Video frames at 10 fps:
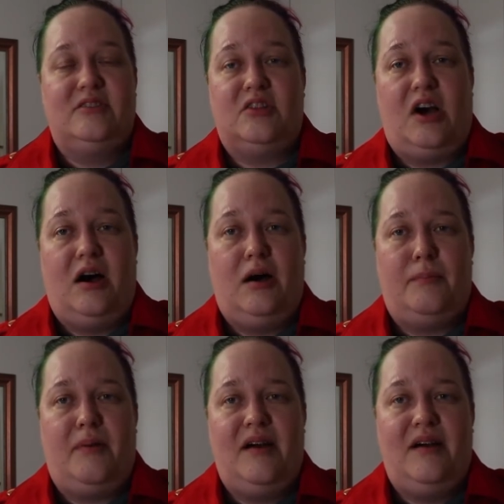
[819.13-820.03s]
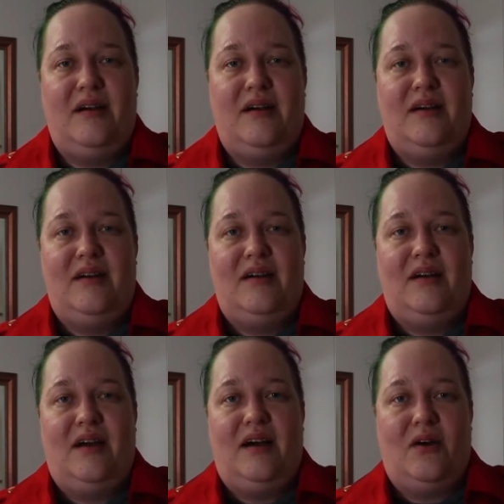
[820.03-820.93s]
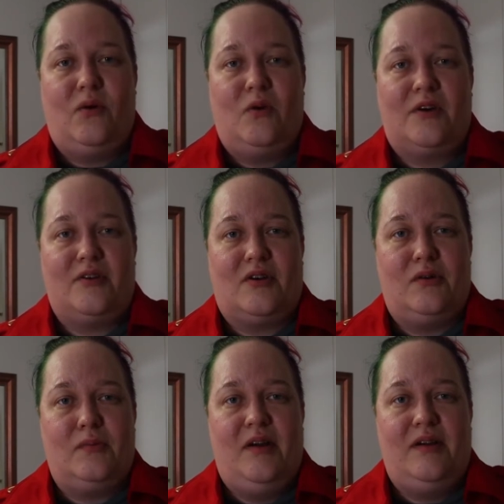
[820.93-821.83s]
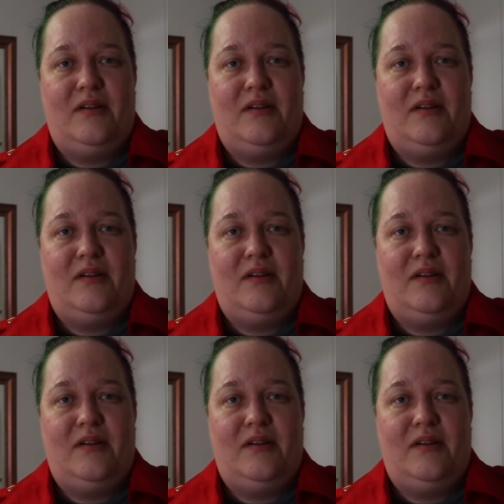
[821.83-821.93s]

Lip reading: top wardrobe,